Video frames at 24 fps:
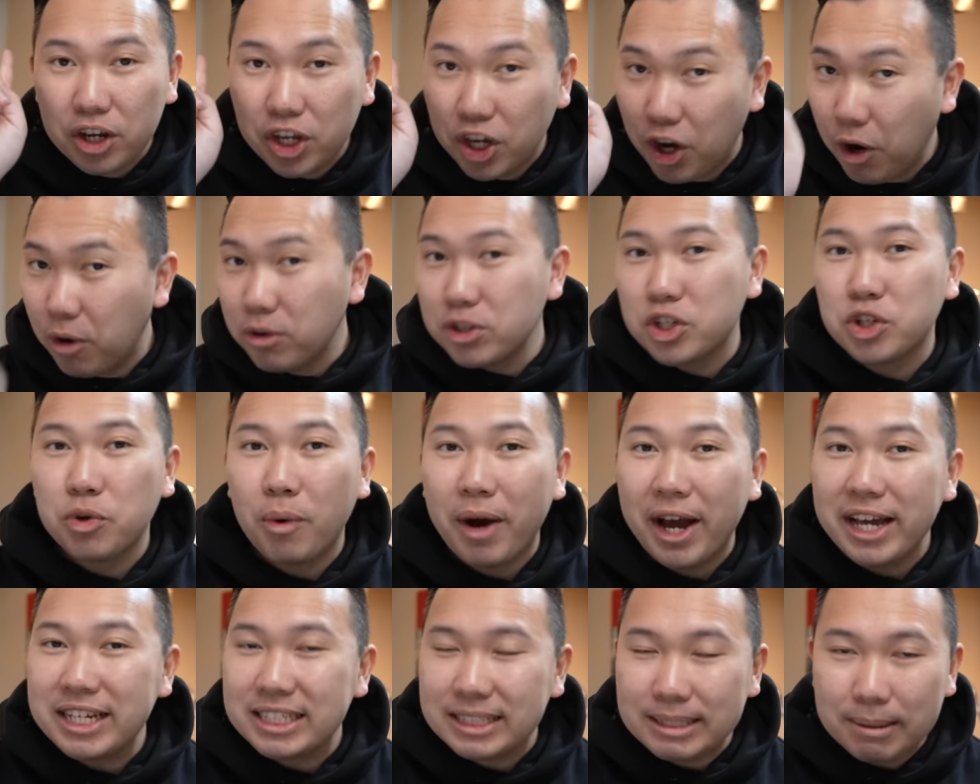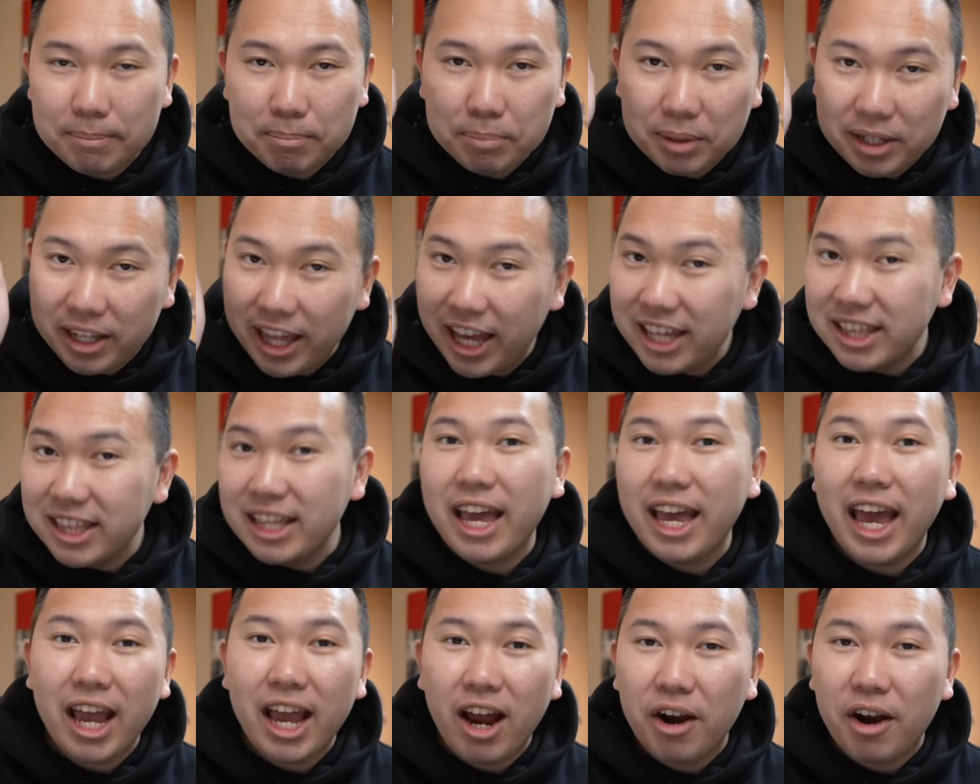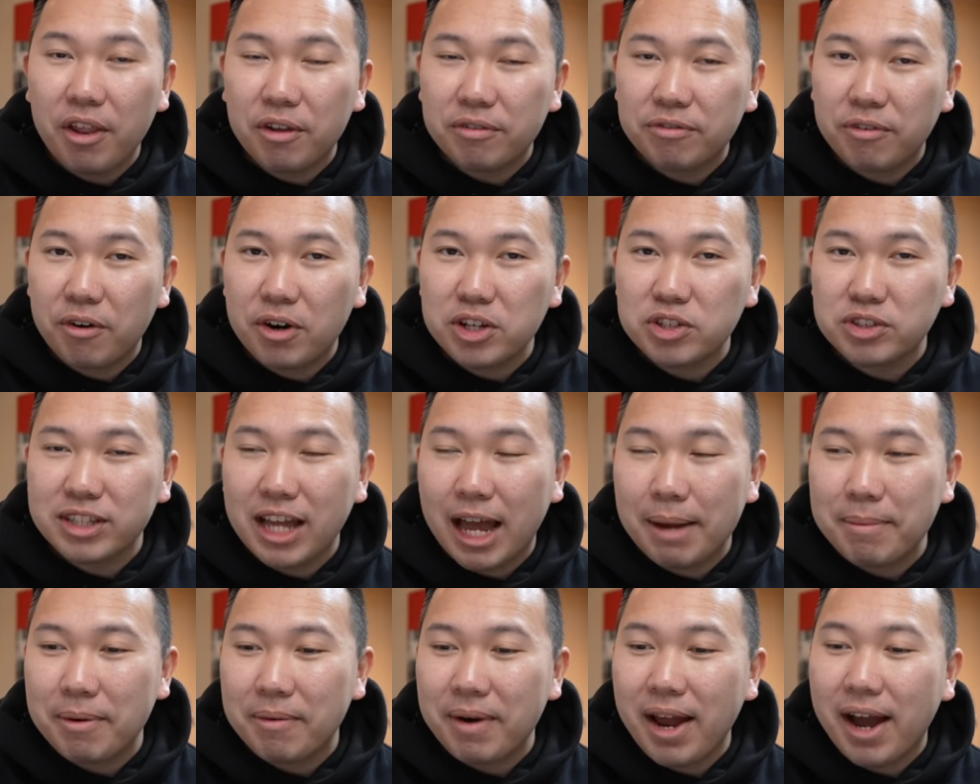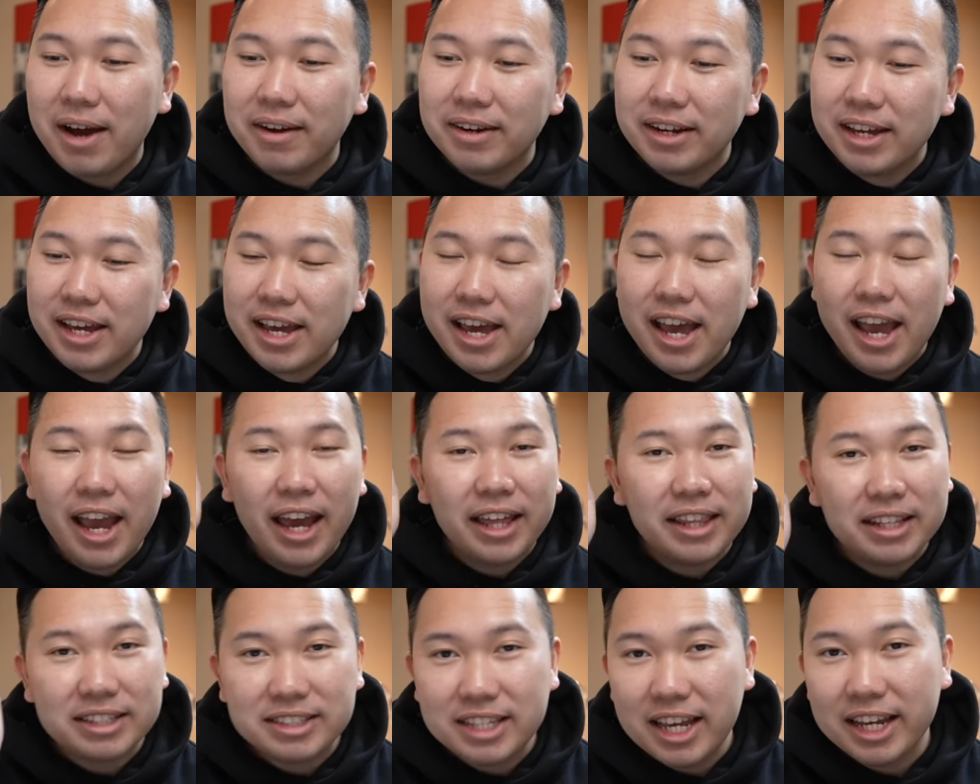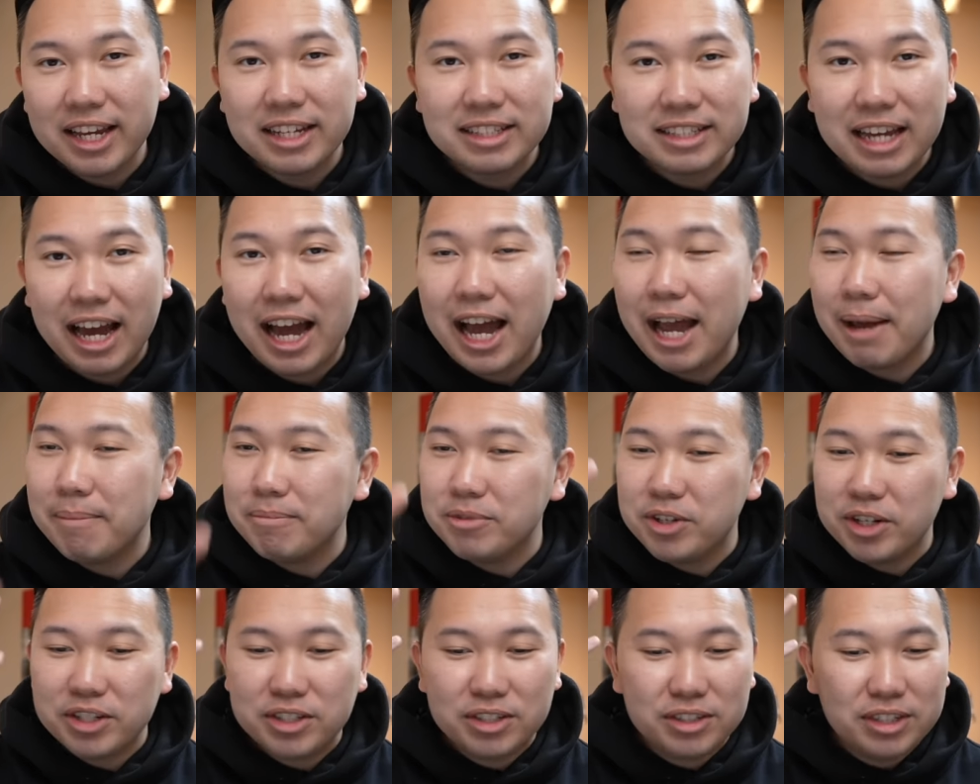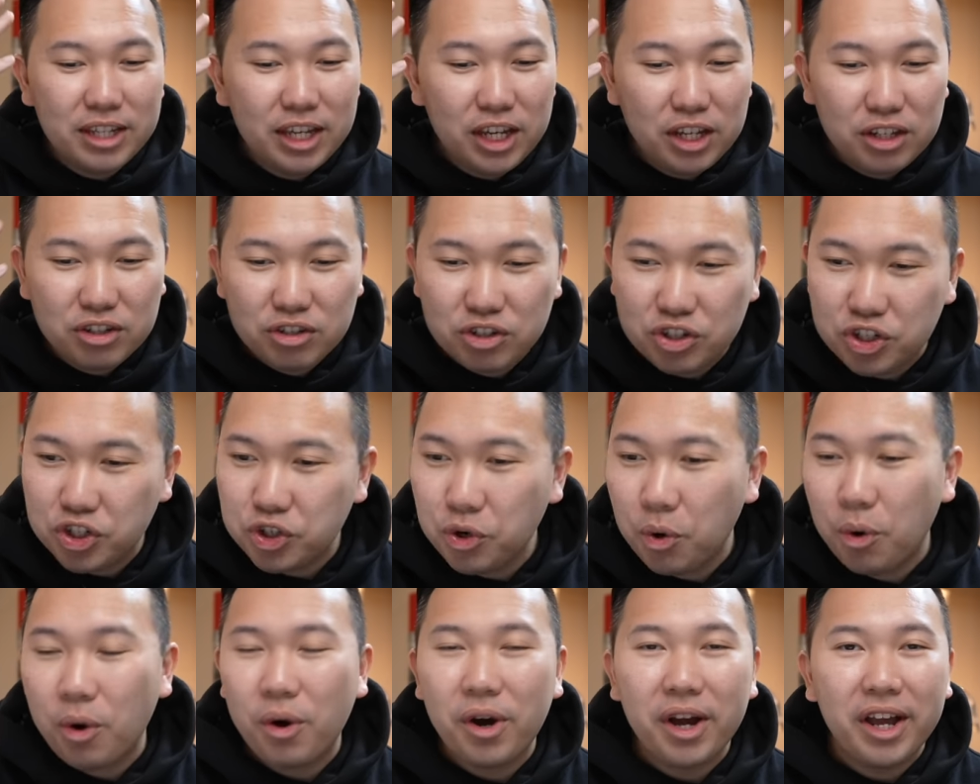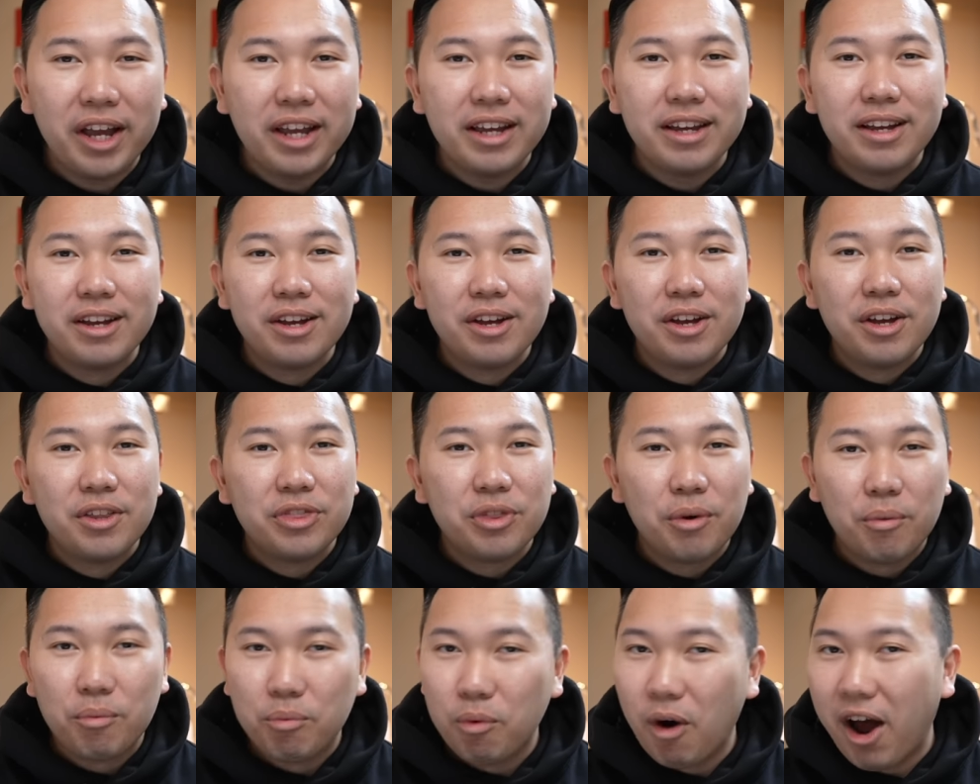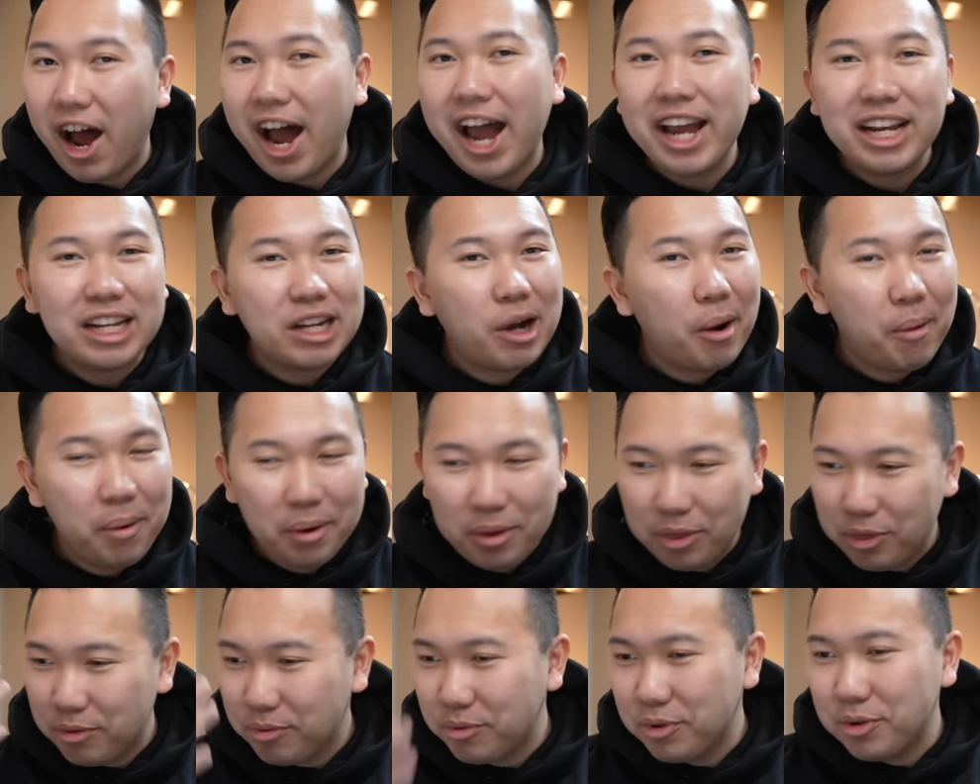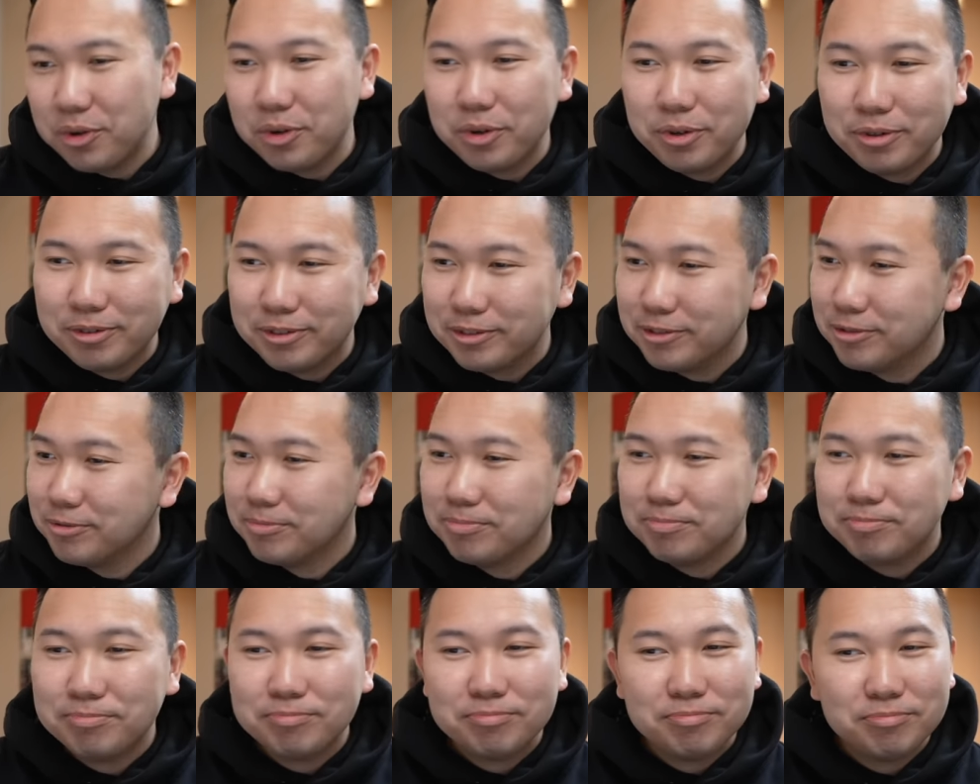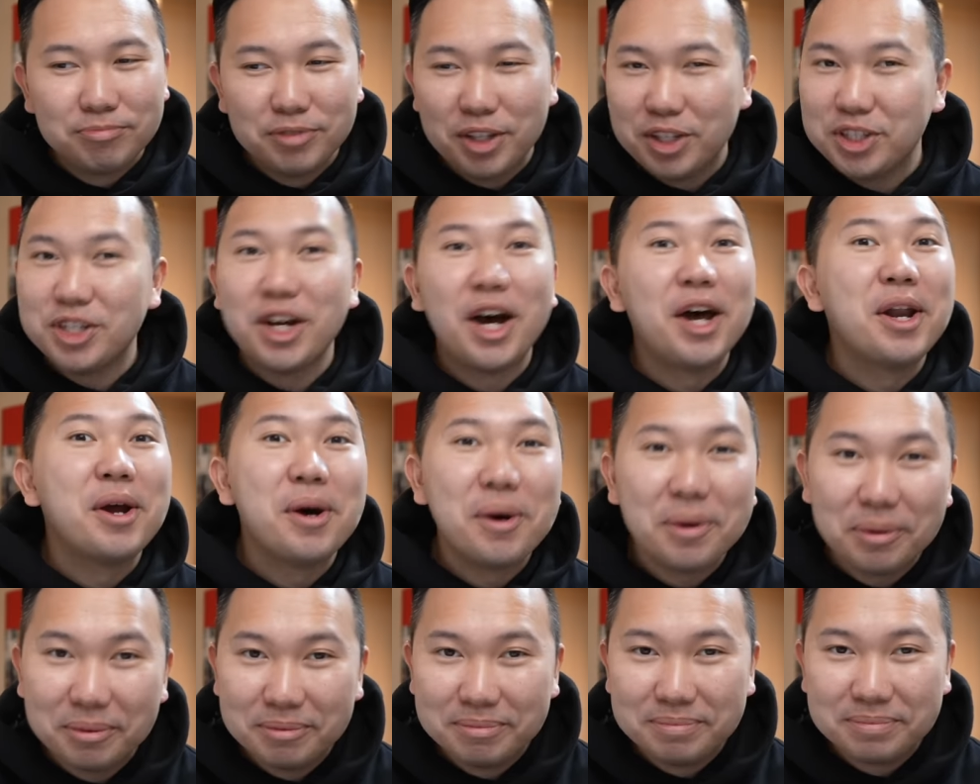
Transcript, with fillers: Go twice, play the A R the first time around, and the second time, just enjoy the ride going through the tunnel.